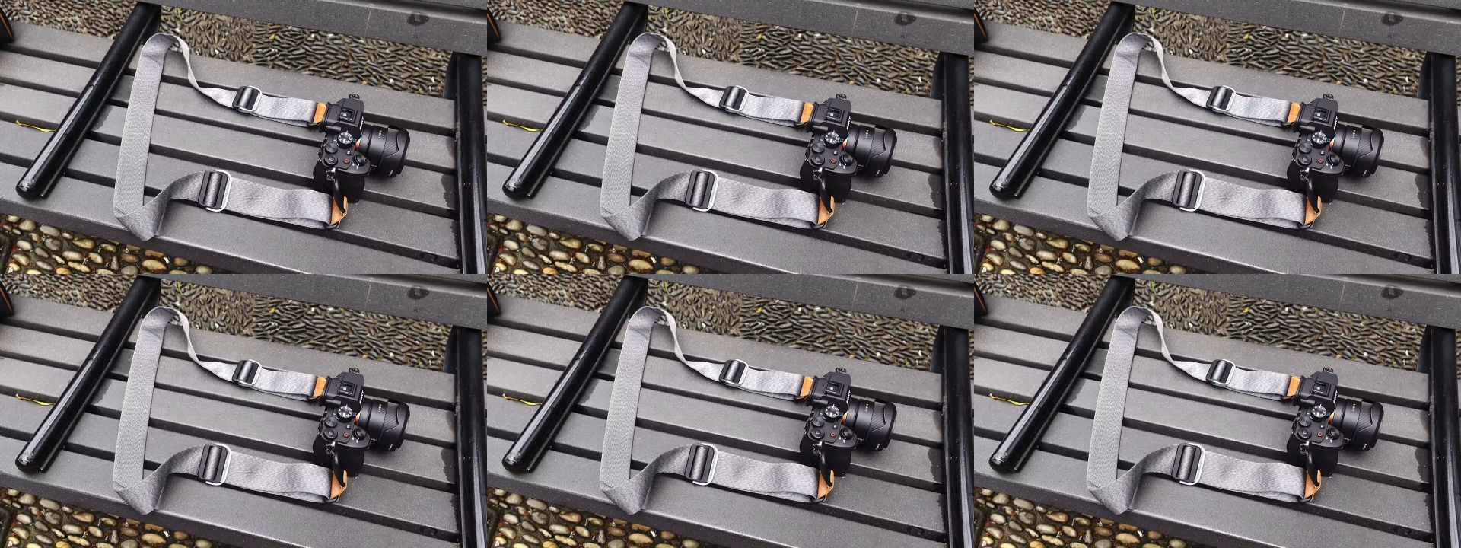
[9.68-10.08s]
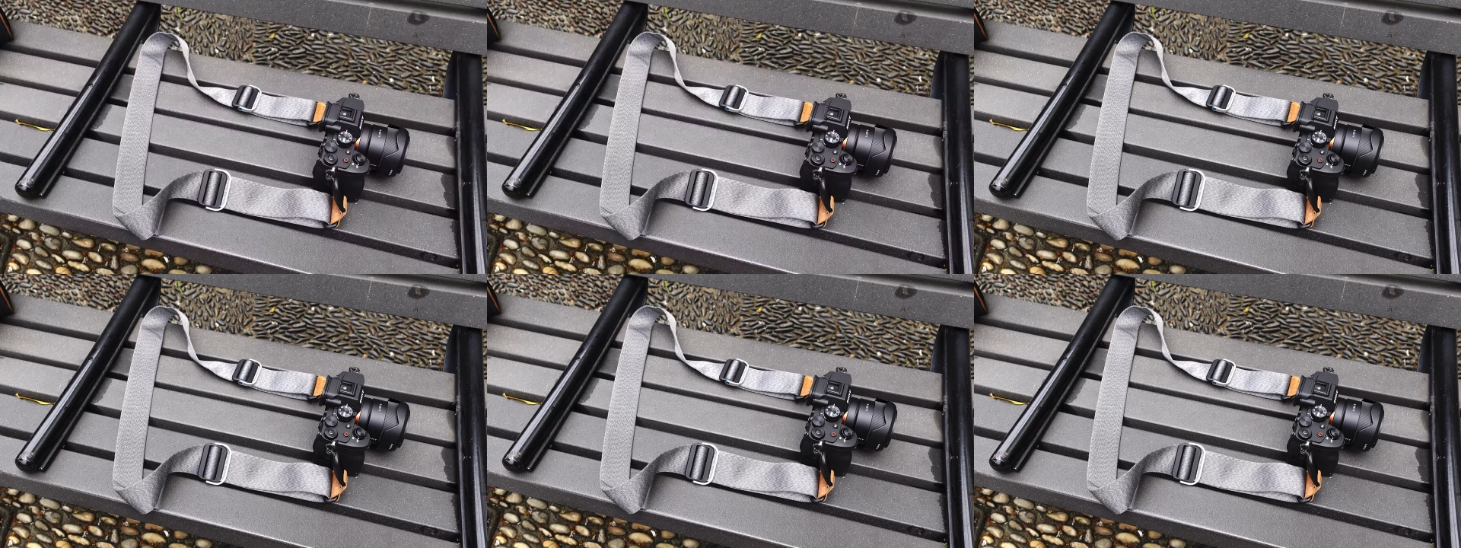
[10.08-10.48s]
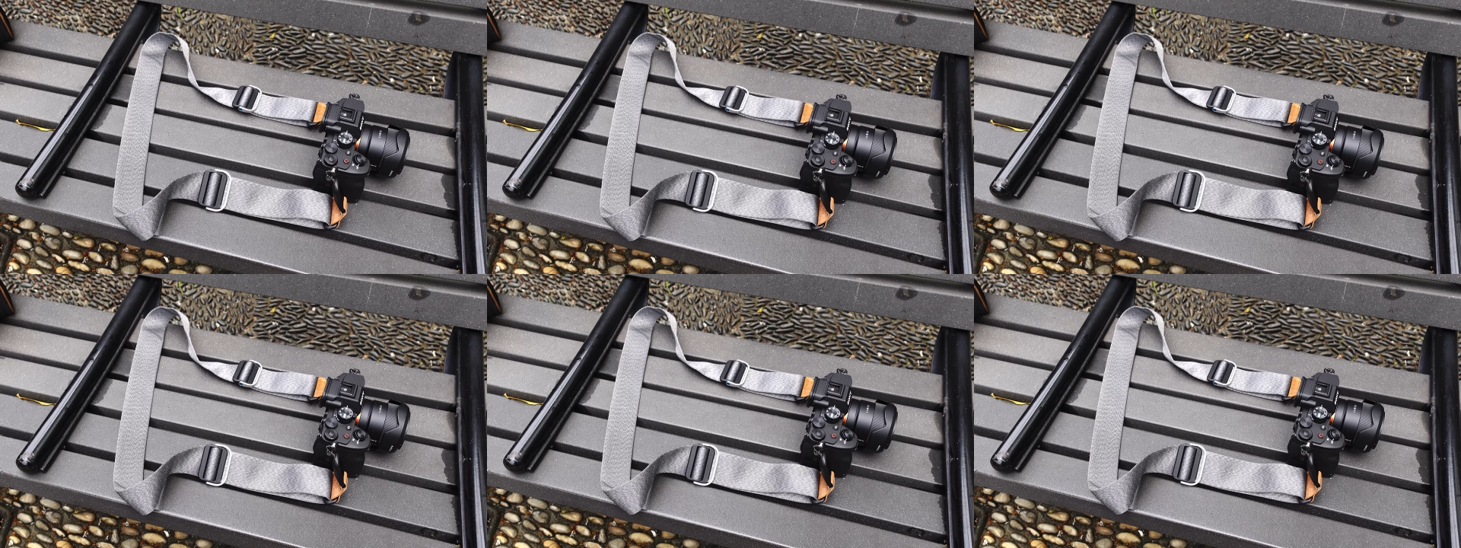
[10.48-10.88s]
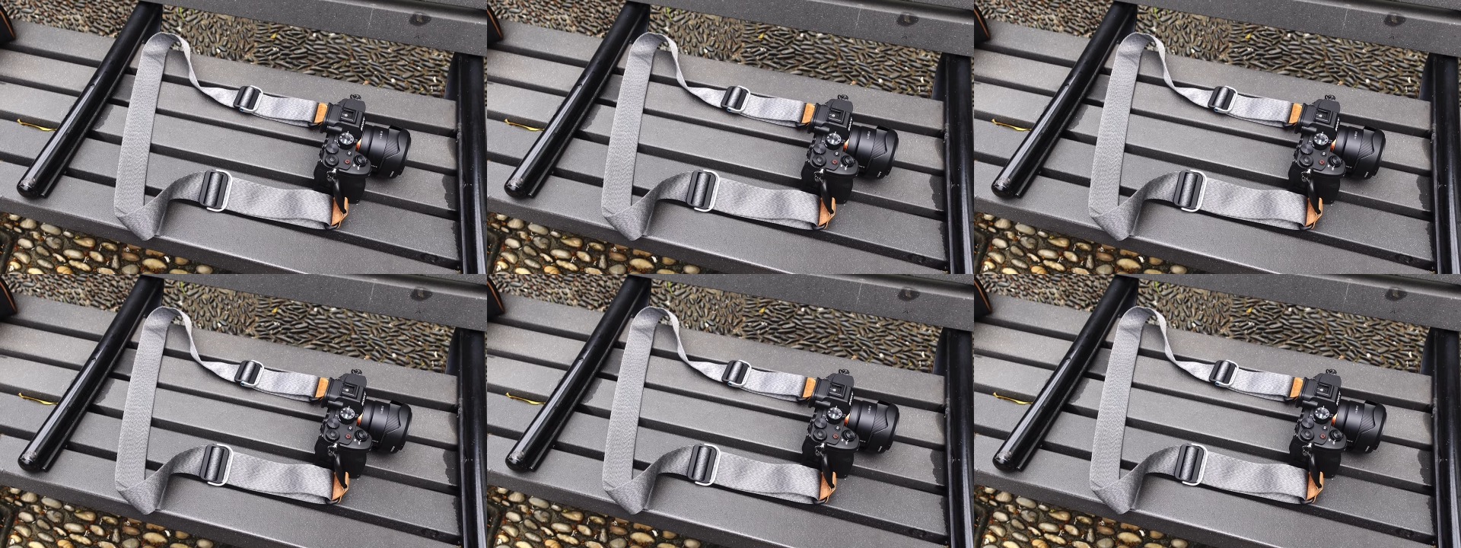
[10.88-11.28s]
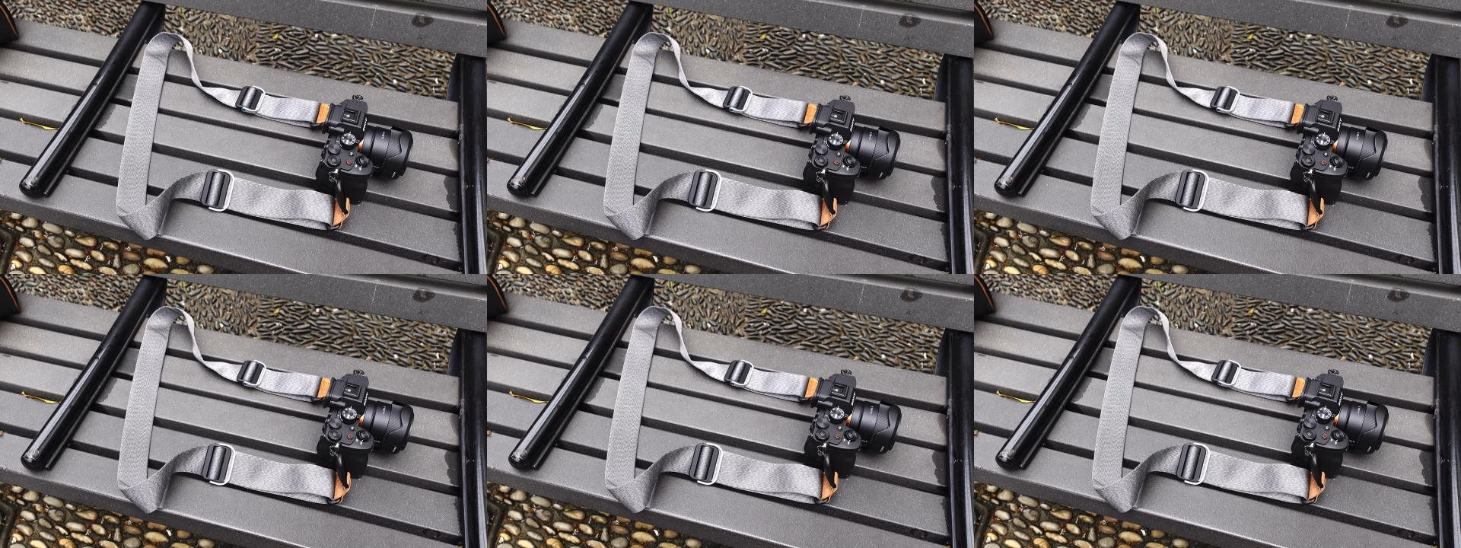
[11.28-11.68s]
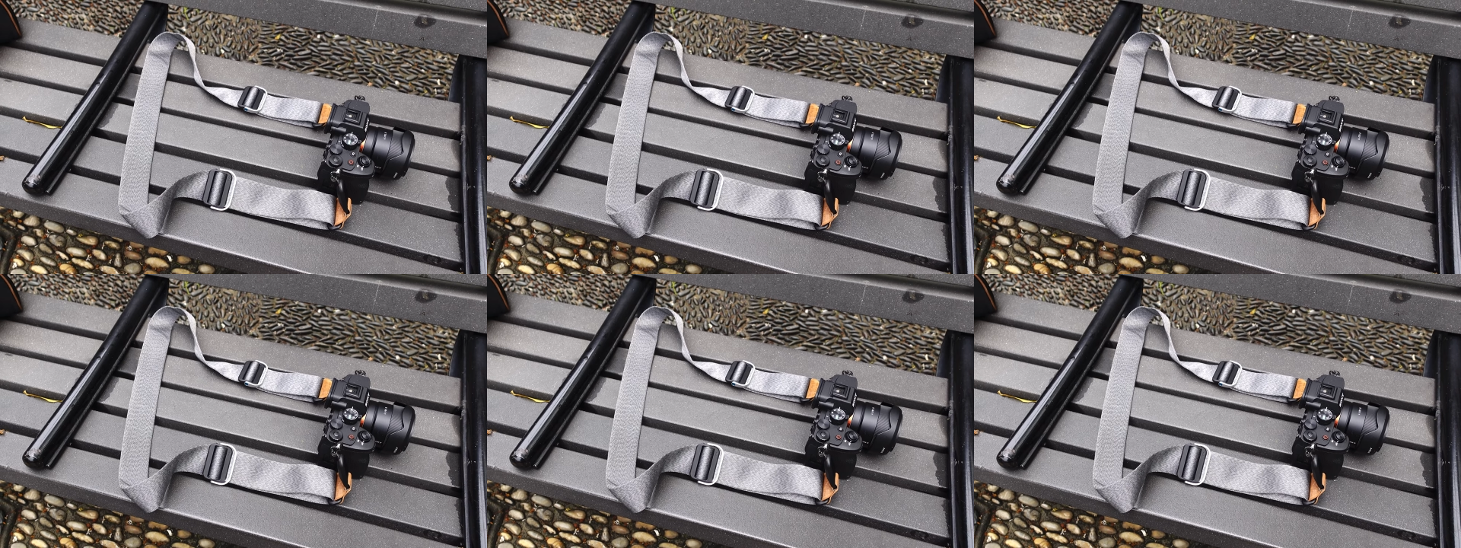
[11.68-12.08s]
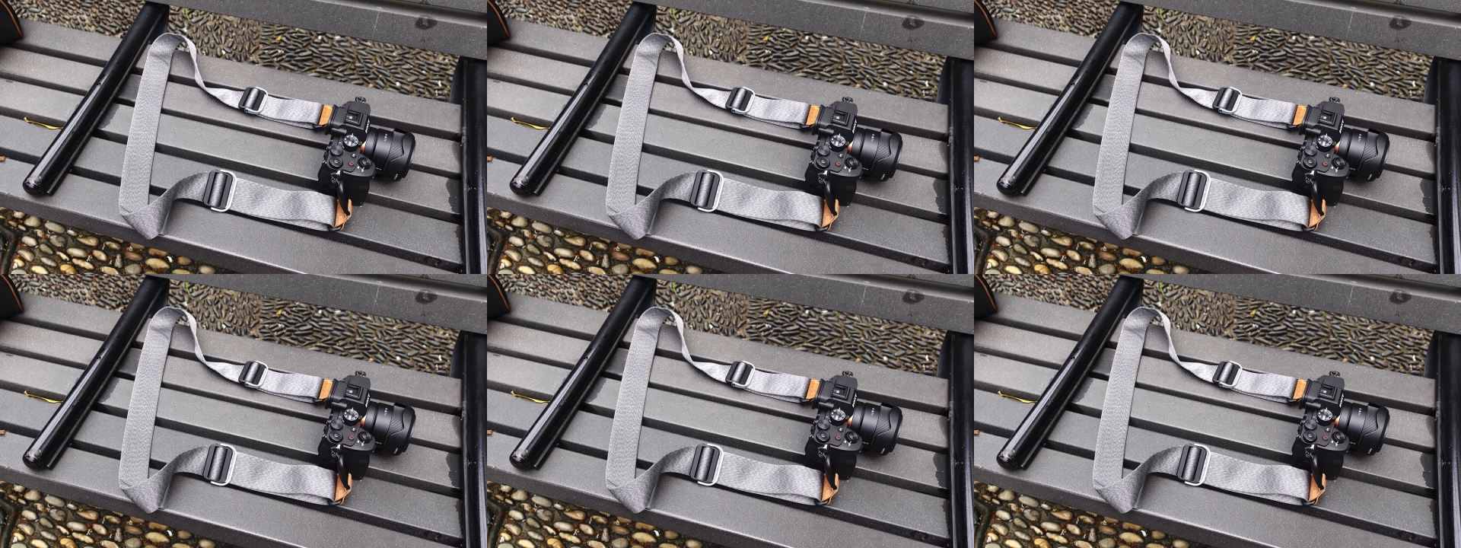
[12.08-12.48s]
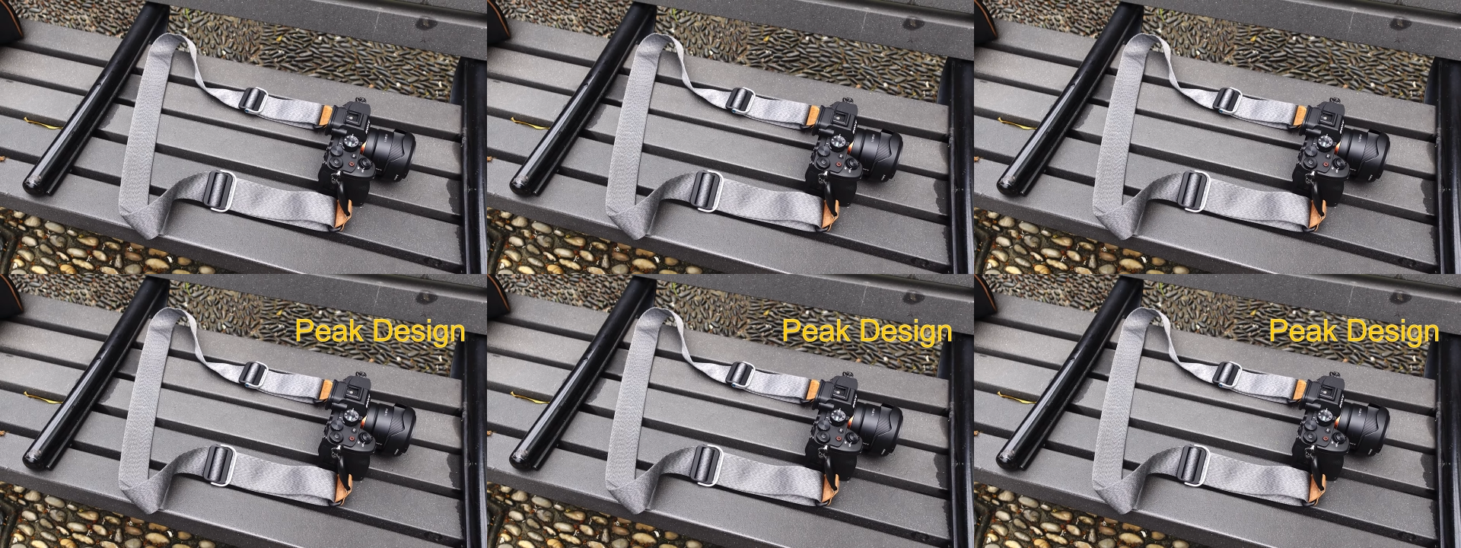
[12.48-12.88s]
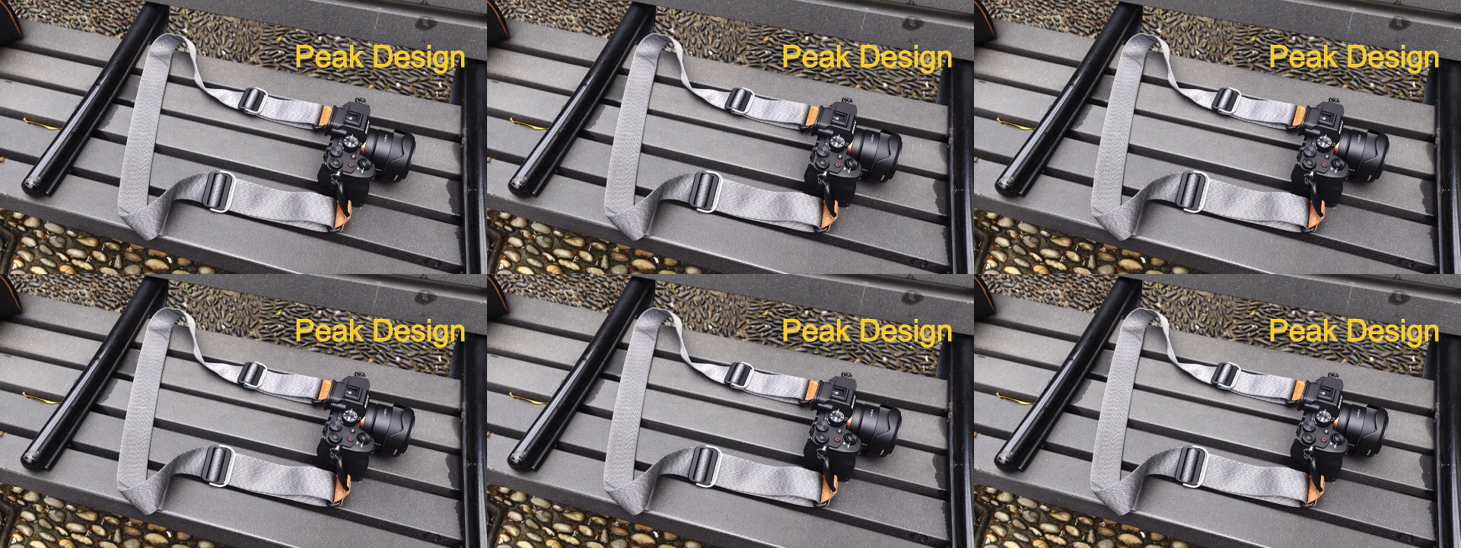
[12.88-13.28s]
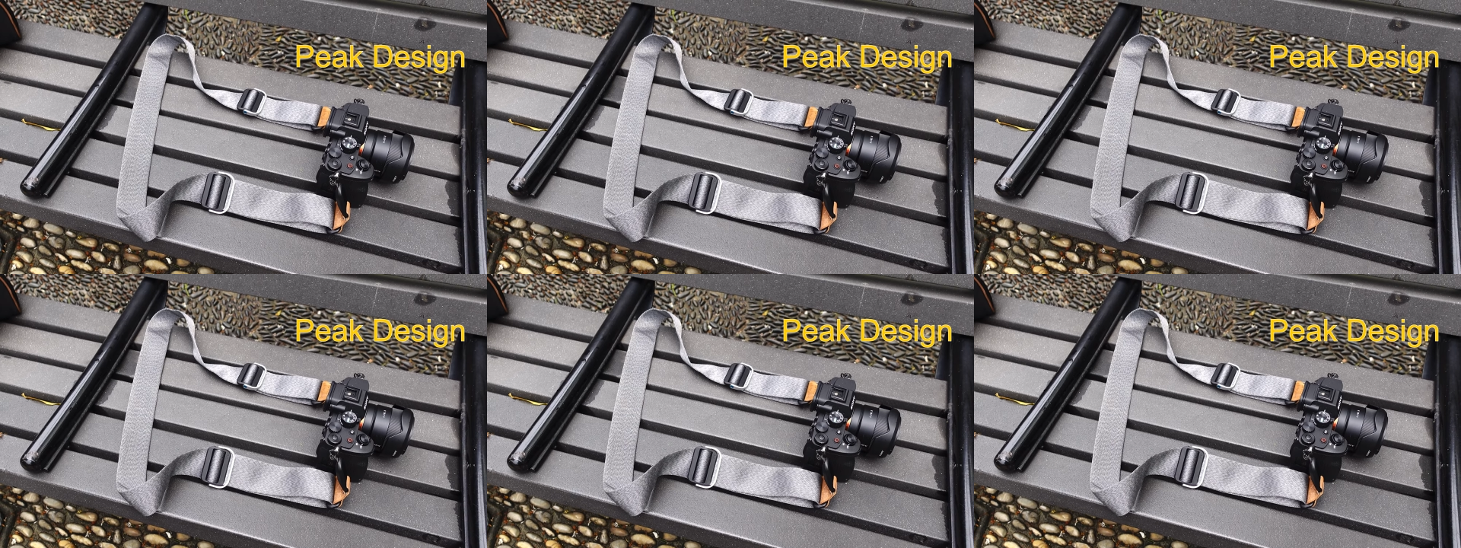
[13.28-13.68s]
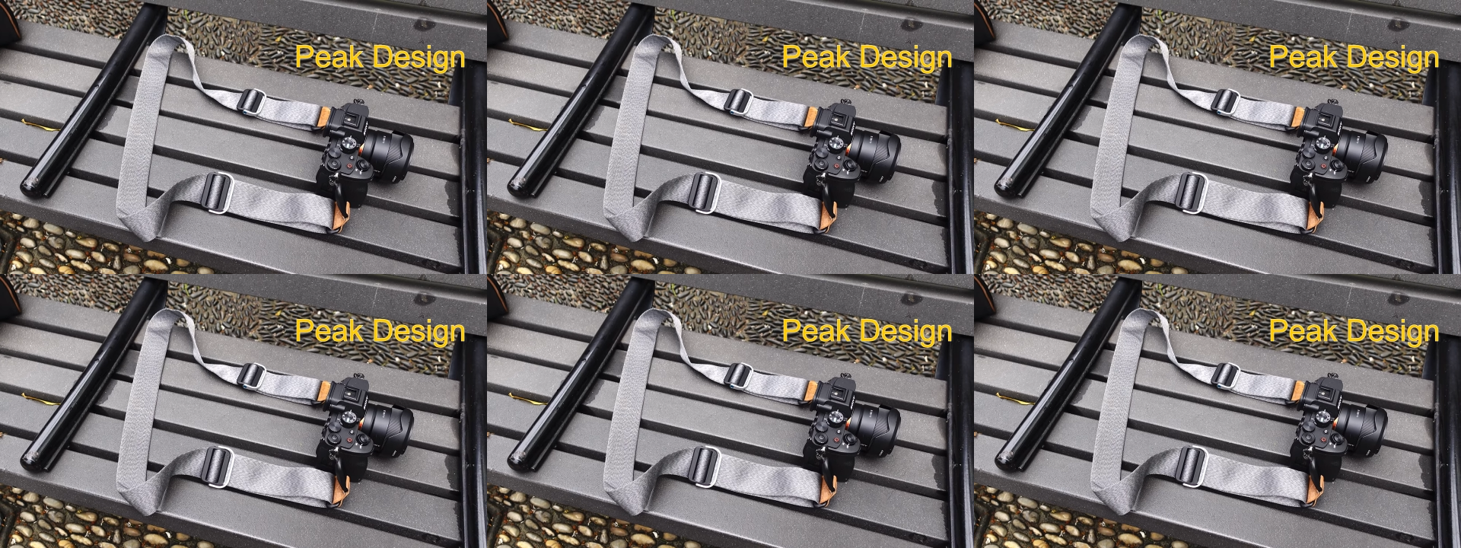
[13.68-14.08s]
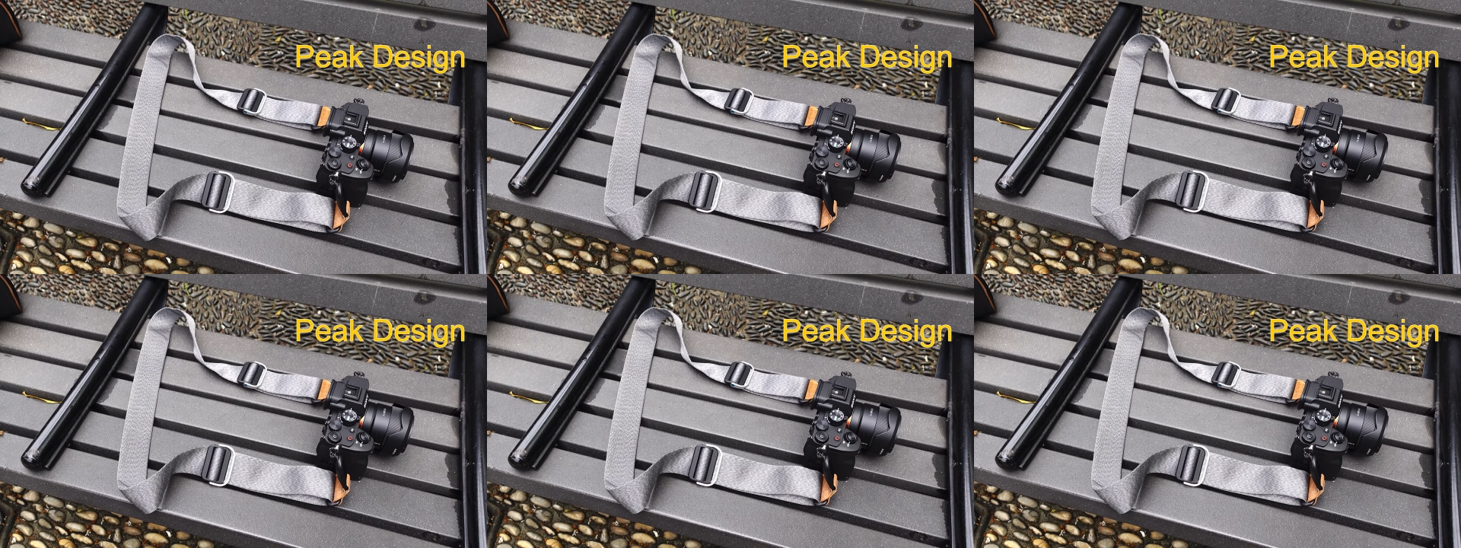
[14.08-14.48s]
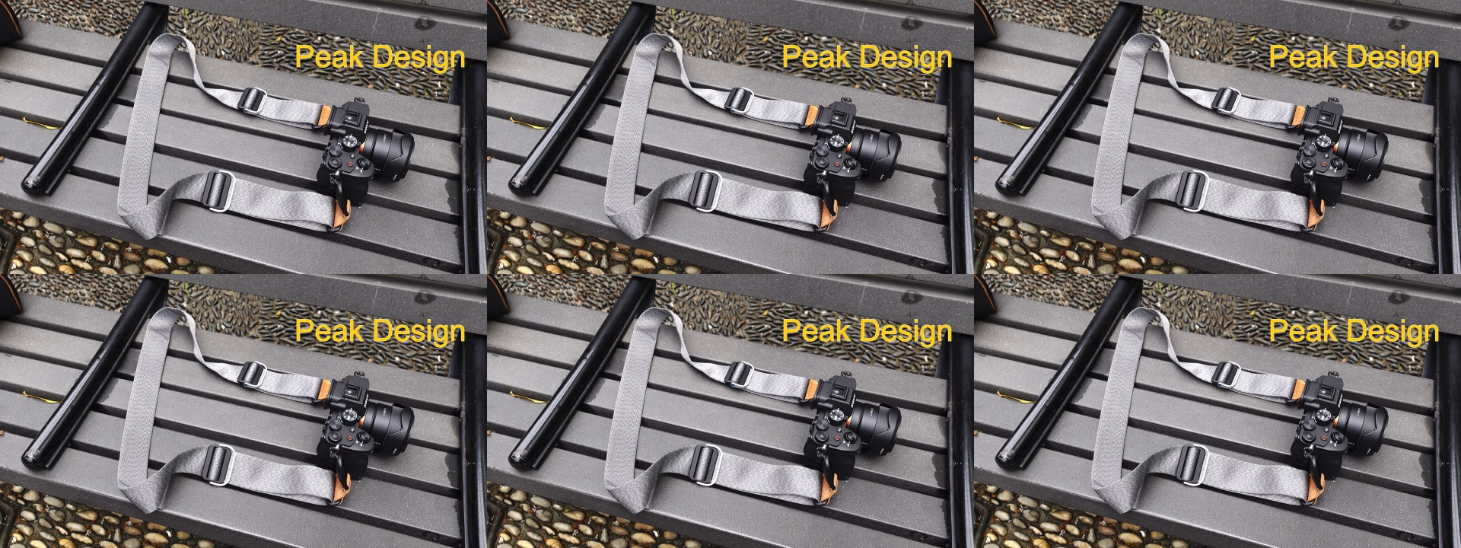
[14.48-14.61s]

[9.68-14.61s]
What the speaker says: [unreadable: no face in view]